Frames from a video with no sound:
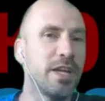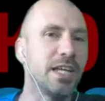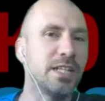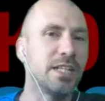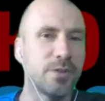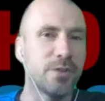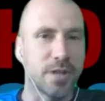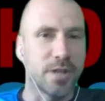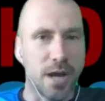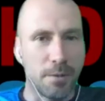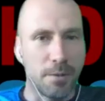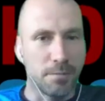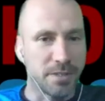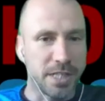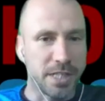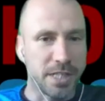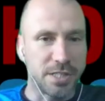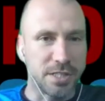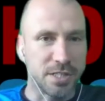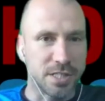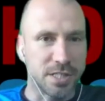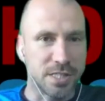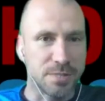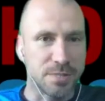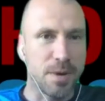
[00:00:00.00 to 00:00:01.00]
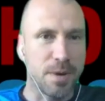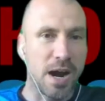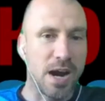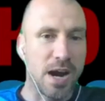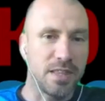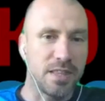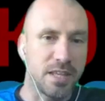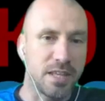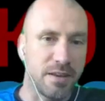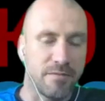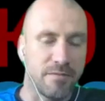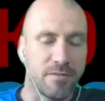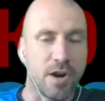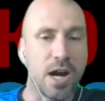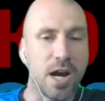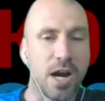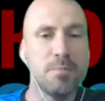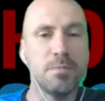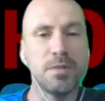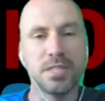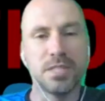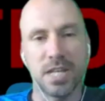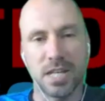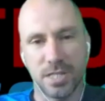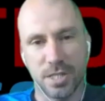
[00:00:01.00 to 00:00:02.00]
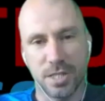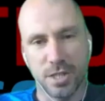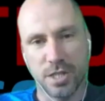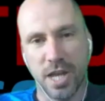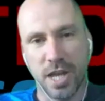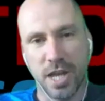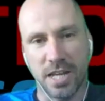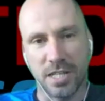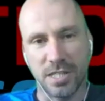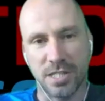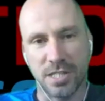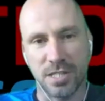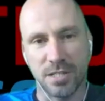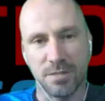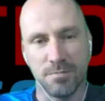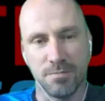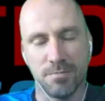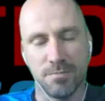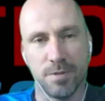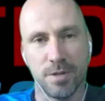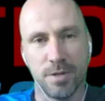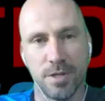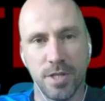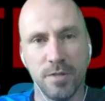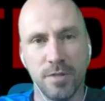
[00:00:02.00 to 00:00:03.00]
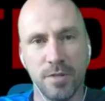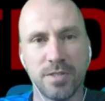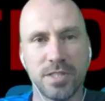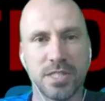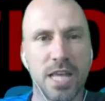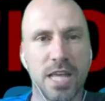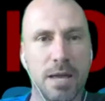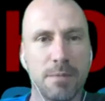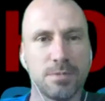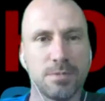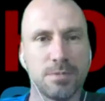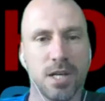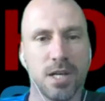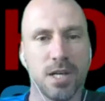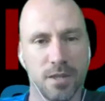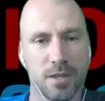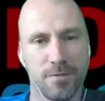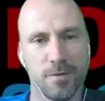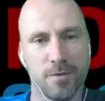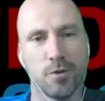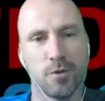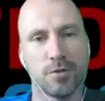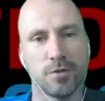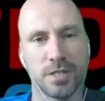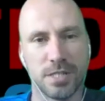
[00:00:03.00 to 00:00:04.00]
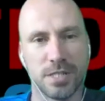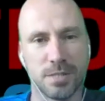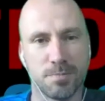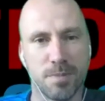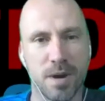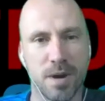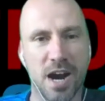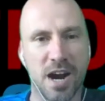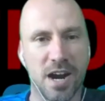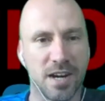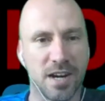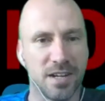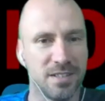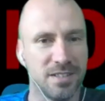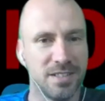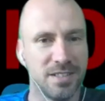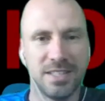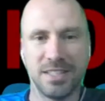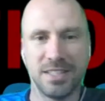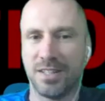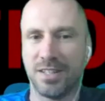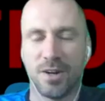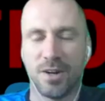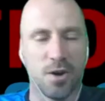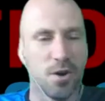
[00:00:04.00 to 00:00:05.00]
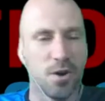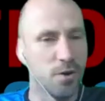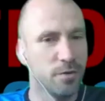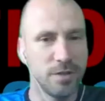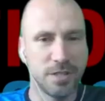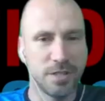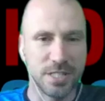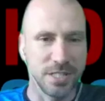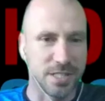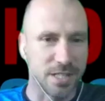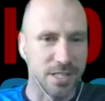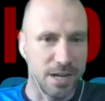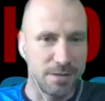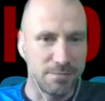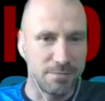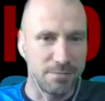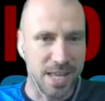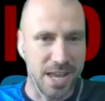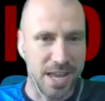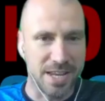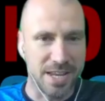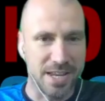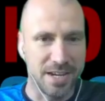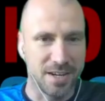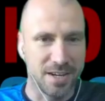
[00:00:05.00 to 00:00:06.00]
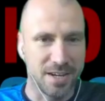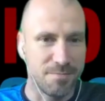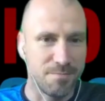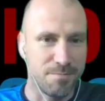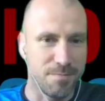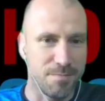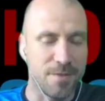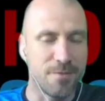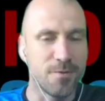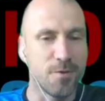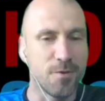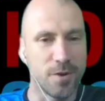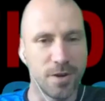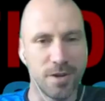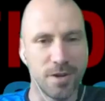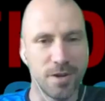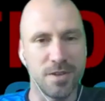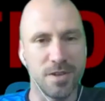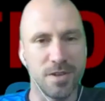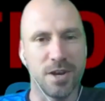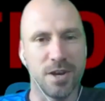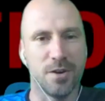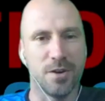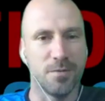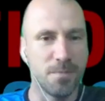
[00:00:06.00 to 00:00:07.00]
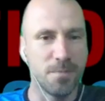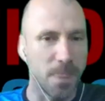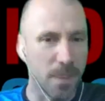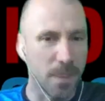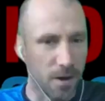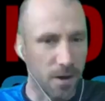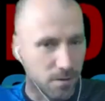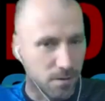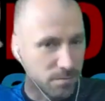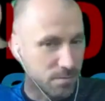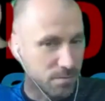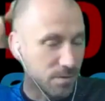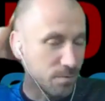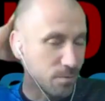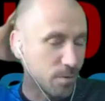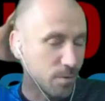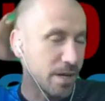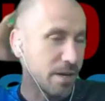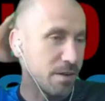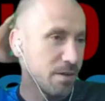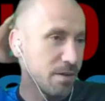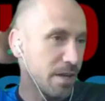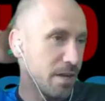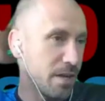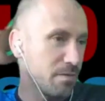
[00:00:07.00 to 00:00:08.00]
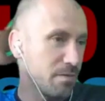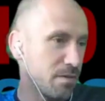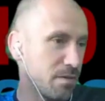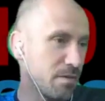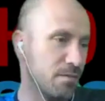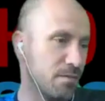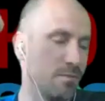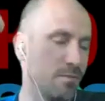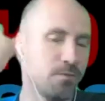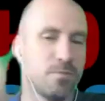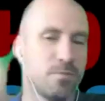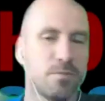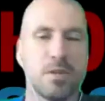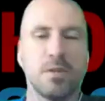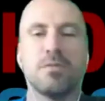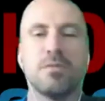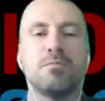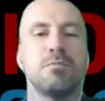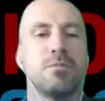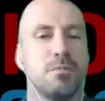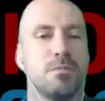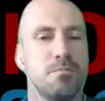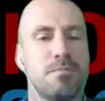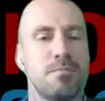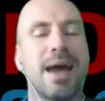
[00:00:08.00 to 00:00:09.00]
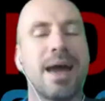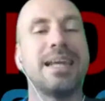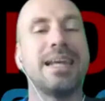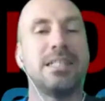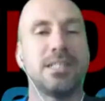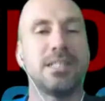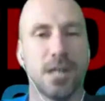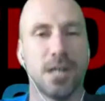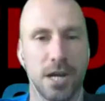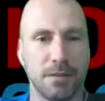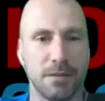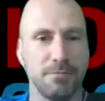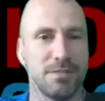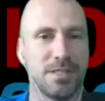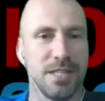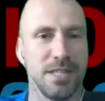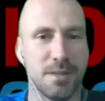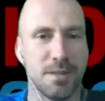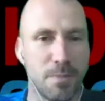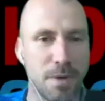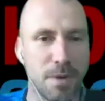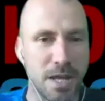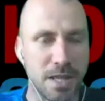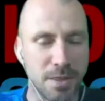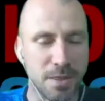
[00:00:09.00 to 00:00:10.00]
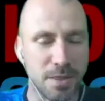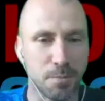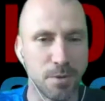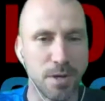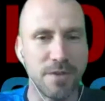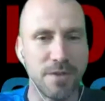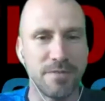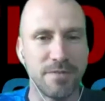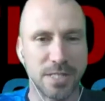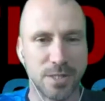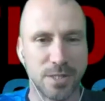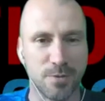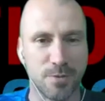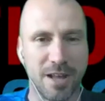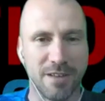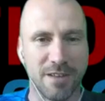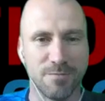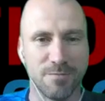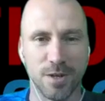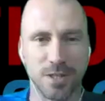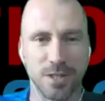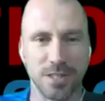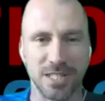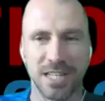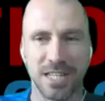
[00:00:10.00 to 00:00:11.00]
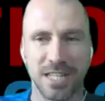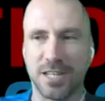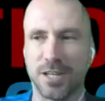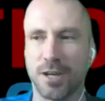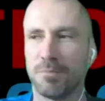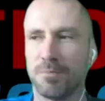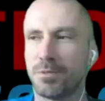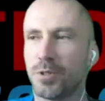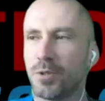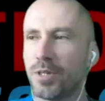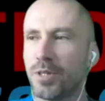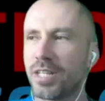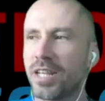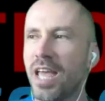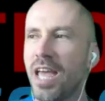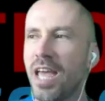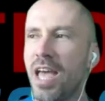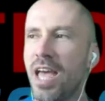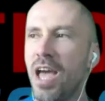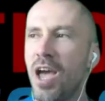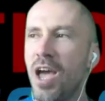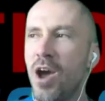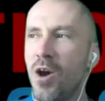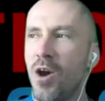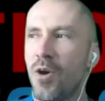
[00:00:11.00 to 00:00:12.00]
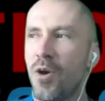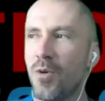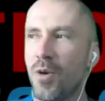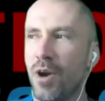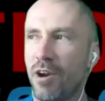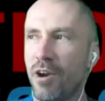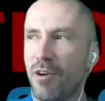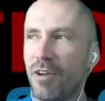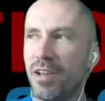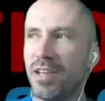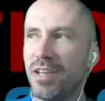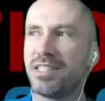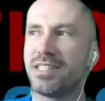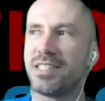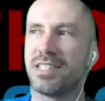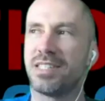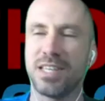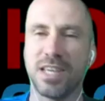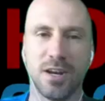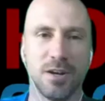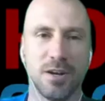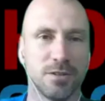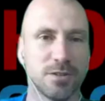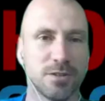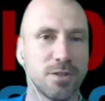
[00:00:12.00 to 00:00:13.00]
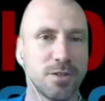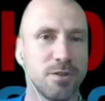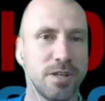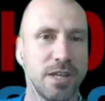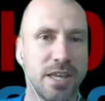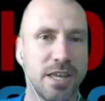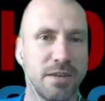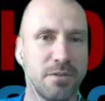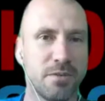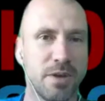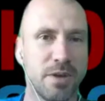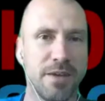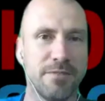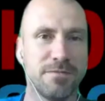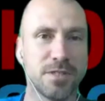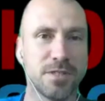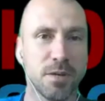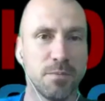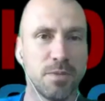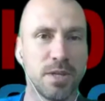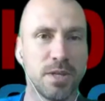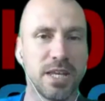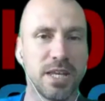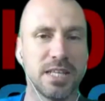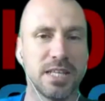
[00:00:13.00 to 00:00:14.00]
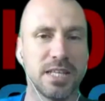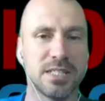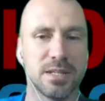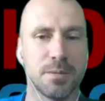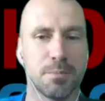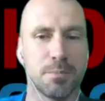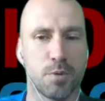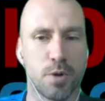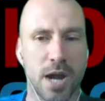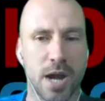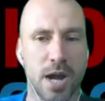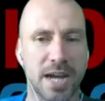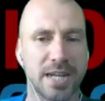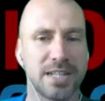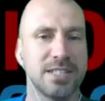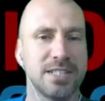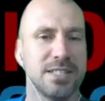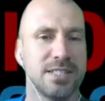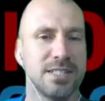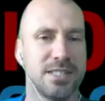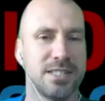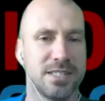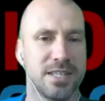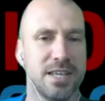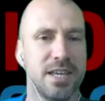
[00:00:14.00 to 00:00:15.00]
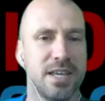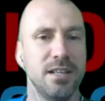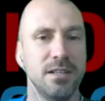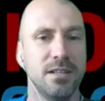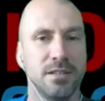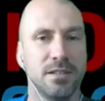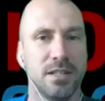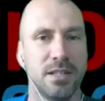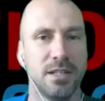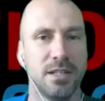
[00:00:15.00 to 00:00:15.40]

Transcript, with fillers: into a competition to spar, the environment has changed, but well, you've stepped on the floor to spar hundreds of times that year before, you know, or what many times in the in the previous yeah. twelve months leading up to it. Whereas, you know, so if, if something isn't a practice skill,